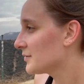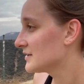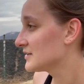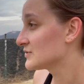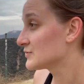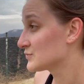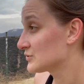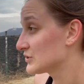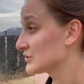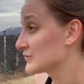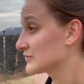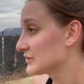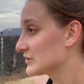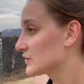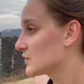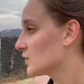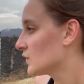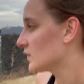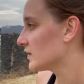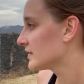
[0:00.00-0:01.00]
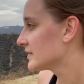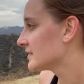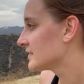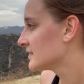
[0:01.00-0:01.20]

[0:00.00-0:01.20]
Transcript: was really, really cool.